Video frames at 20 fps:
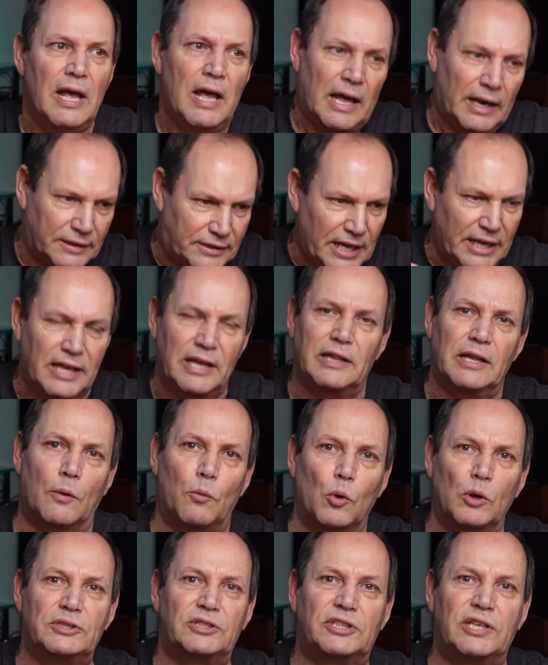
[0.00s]
and taking that
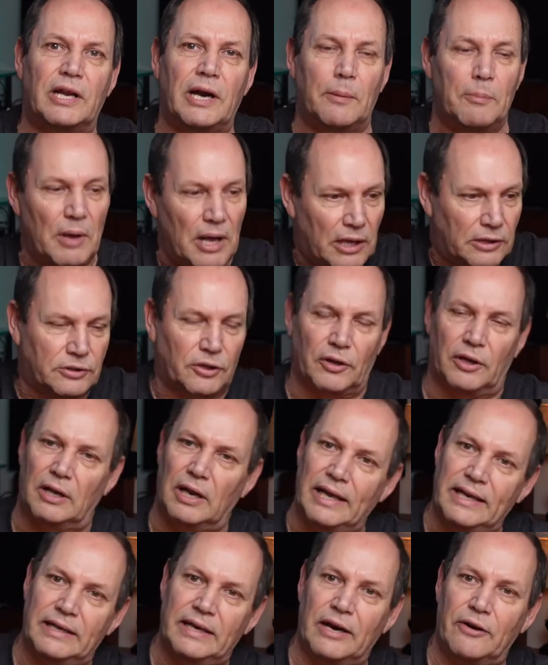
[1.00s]
one setup to the
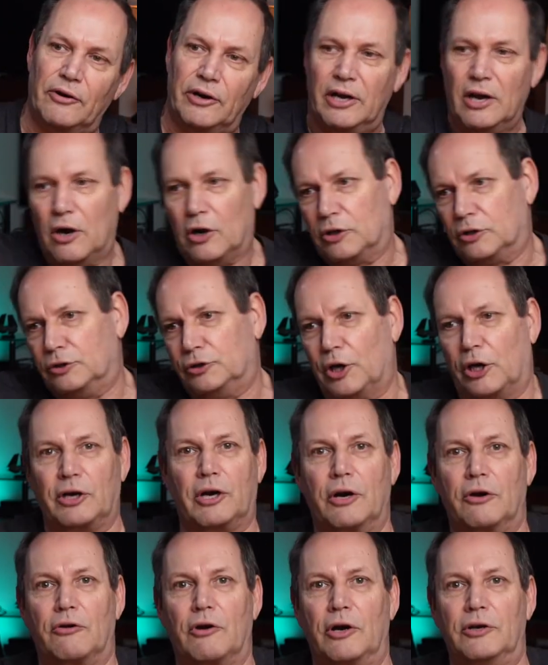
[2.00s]
light and airy, dark
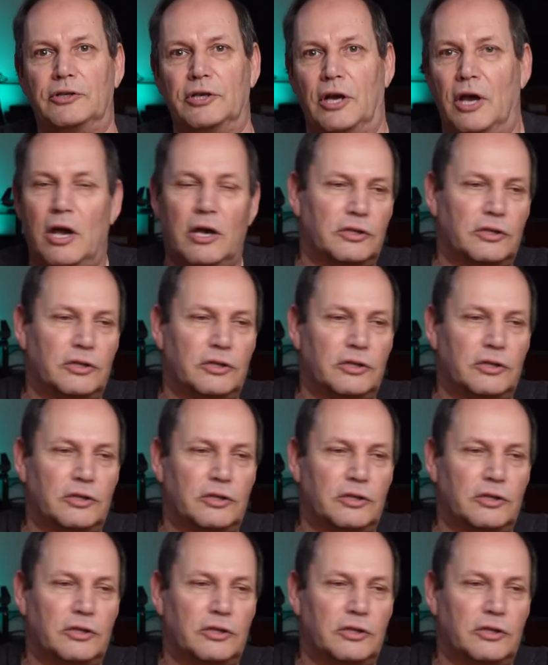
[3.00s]
and grungy.